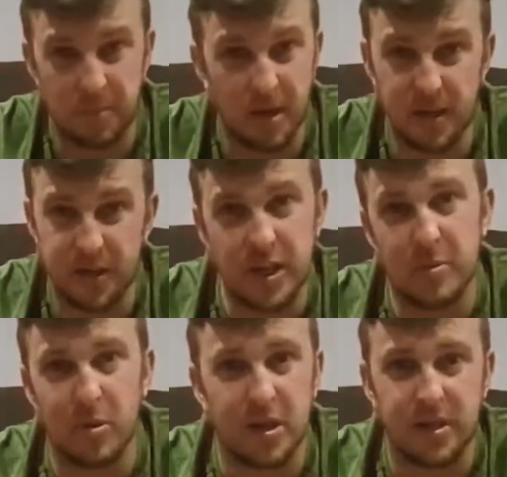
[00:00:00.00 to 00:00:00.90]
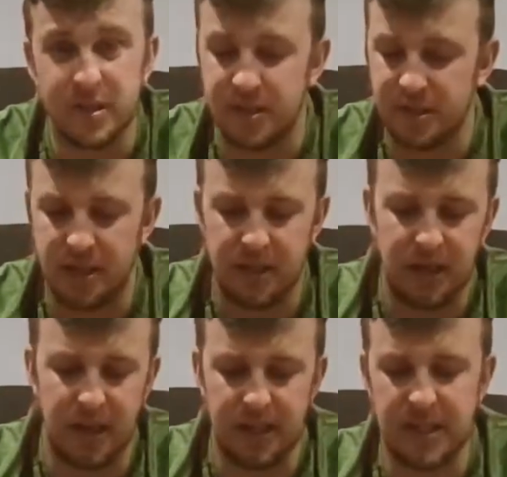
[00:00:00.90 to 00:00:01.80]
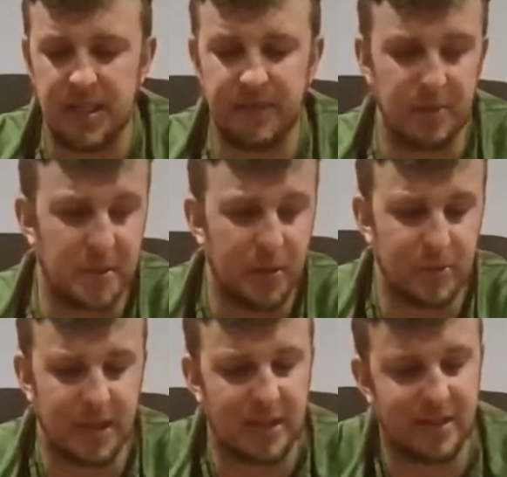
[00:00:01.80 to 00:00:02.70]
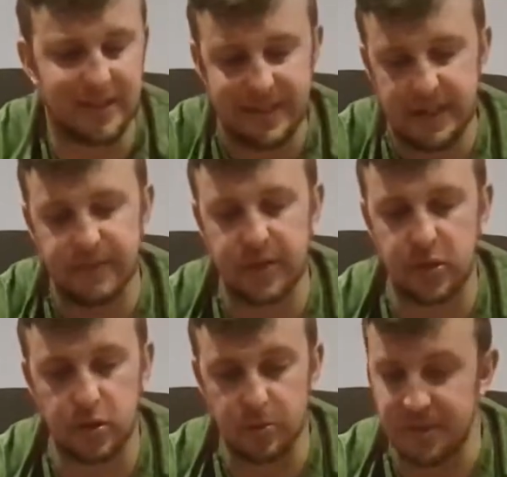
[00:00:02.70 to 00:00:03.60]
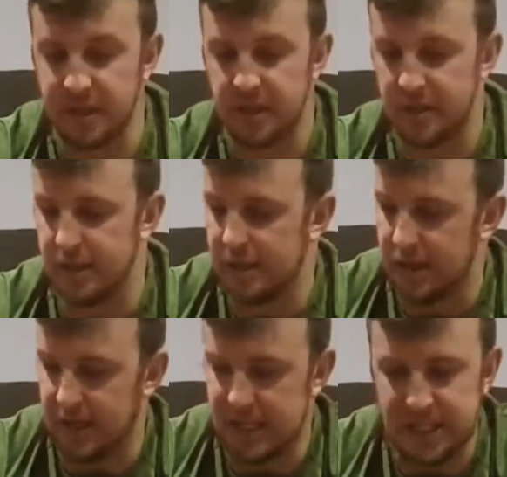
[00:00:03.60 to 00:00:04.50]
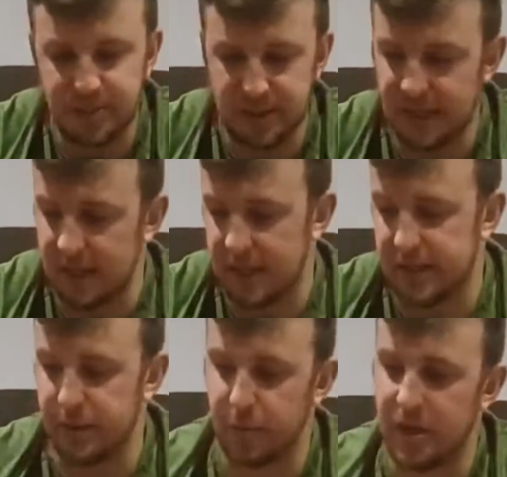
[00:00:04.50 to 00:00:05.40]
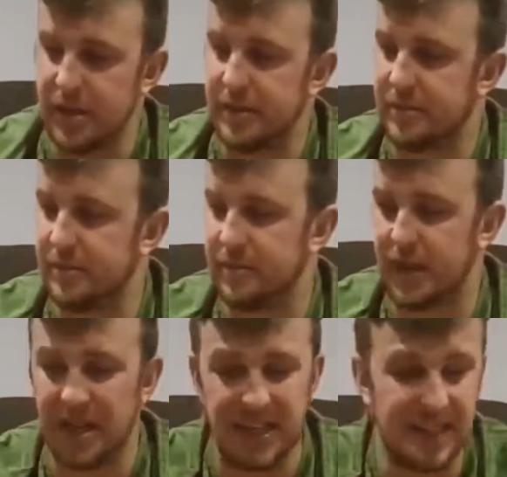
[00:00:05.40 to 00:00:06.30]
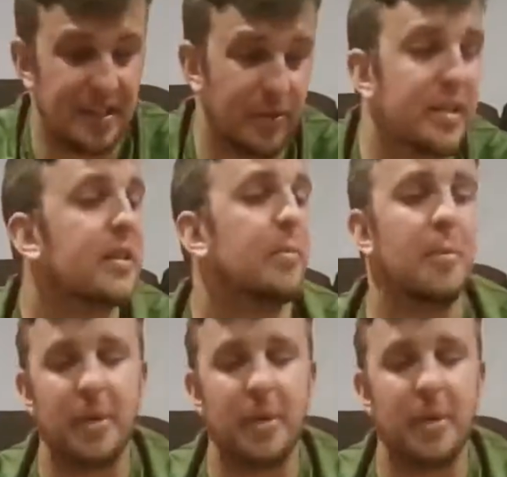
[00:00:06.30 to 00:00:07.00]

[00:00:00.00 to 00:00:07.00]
buy the cheap ones. This lifting belt was actually given to me. This one's a leather one. It still sits in my